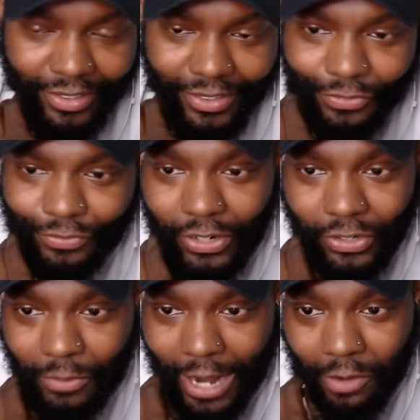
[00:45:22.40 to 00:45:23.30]
The
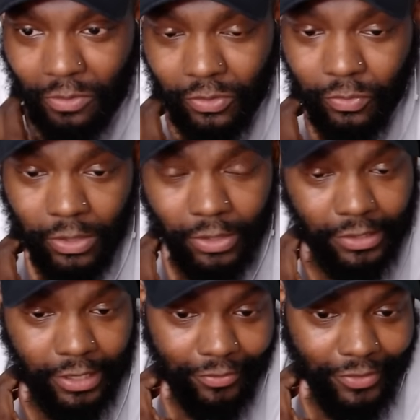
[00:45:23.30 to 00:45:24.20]
first round was real
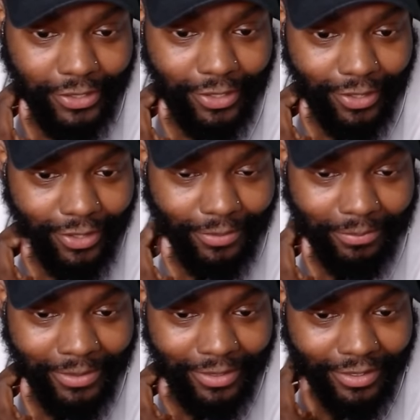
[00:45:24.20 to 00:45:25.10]
tough to call,
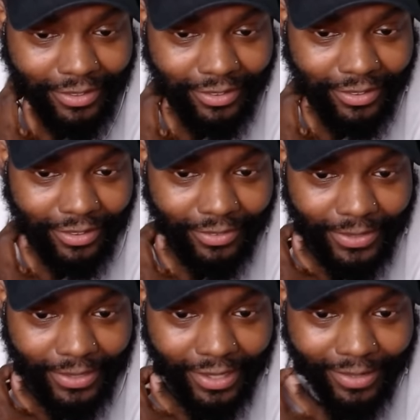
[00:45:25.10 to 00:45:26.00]
but you know what I'm
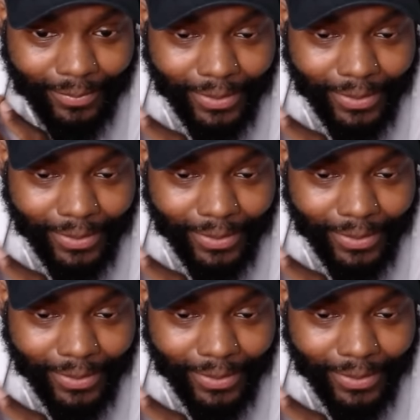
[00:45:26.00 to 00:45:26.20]
saying?